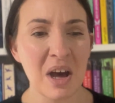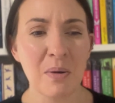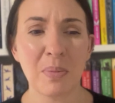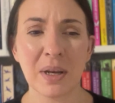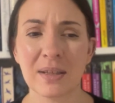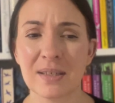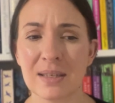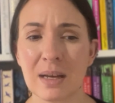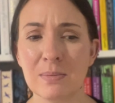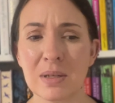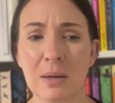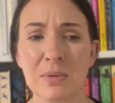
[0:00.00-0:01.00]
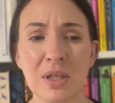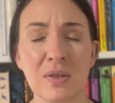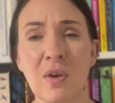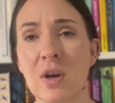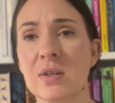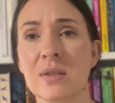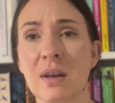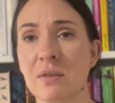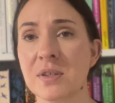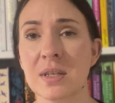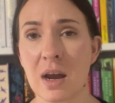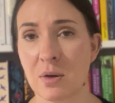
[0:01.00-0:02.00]
But at the same time, she's very
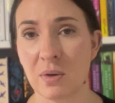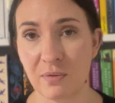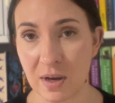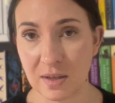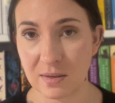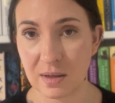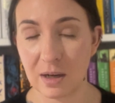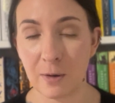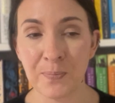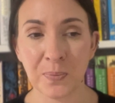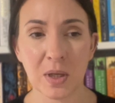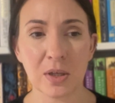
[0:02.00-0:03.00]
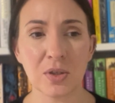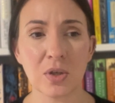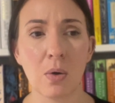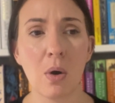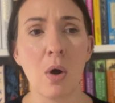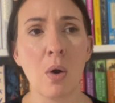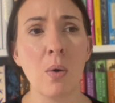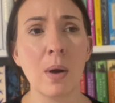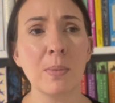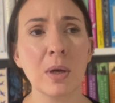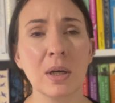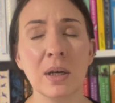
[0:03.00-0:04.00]
self-sacrificing. So, oh,
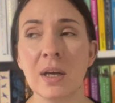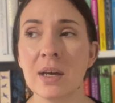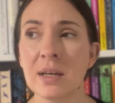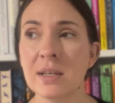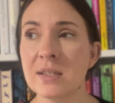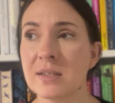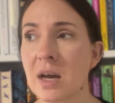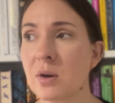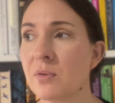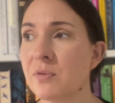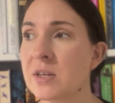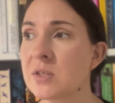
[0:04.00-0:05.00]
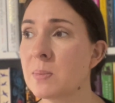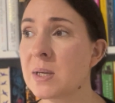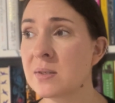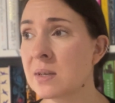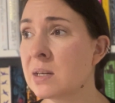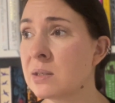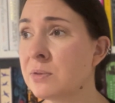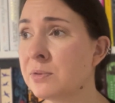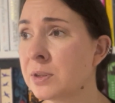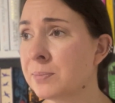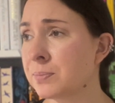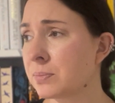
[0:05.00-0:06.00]
I'm gonna sacrifice myself
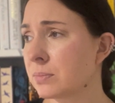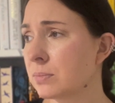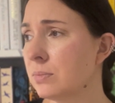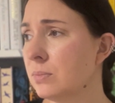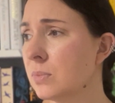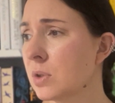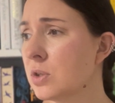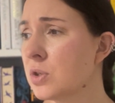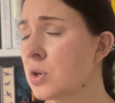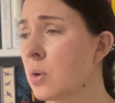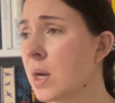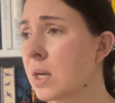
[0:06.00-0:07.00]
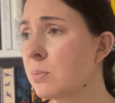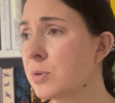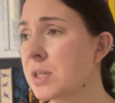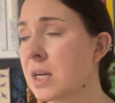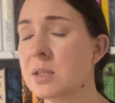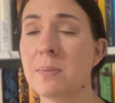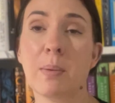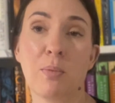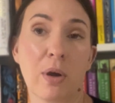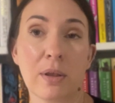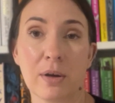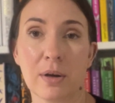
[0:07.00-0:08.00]
so I can protect my
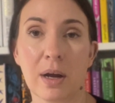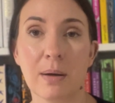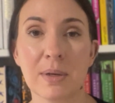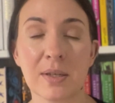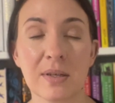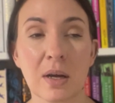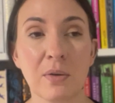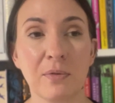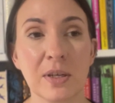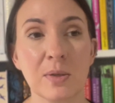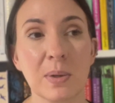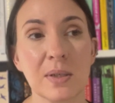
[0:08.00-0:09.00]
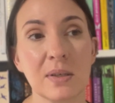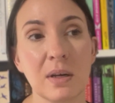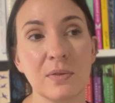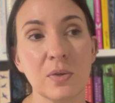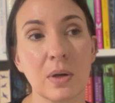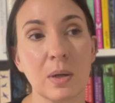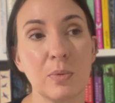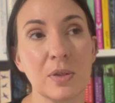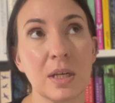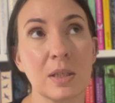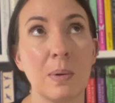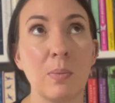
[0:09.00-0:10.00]
brother. I'm gonna sacrifice myself so I can
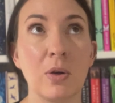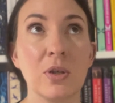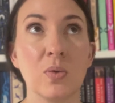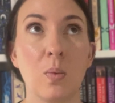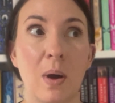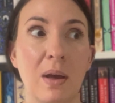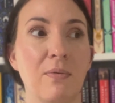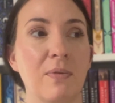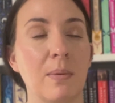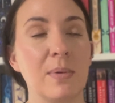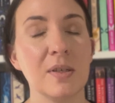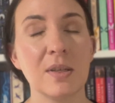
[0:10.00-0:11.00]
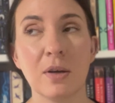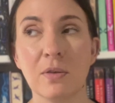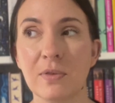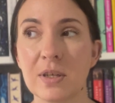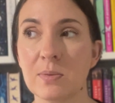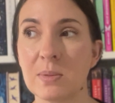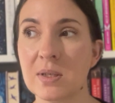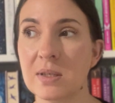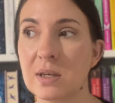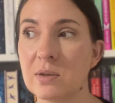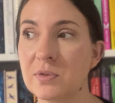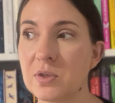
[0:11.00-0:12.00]
protect my brother's wife. I'm gonna sacrifice
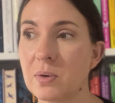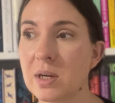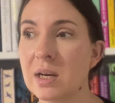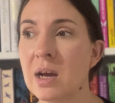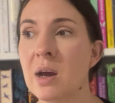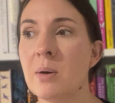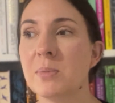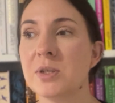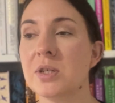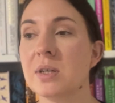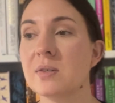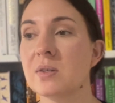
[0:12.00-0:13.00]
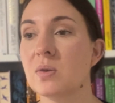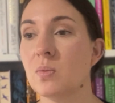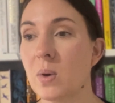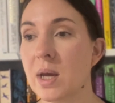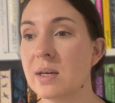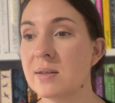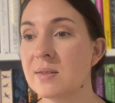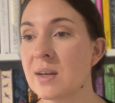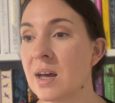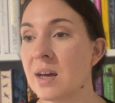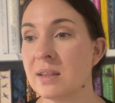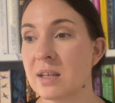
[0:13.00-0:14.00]
myself so I can, but she does it in ways
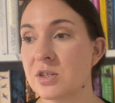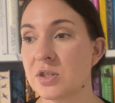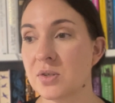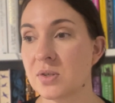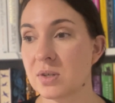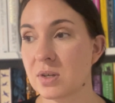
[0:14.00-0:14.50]
that just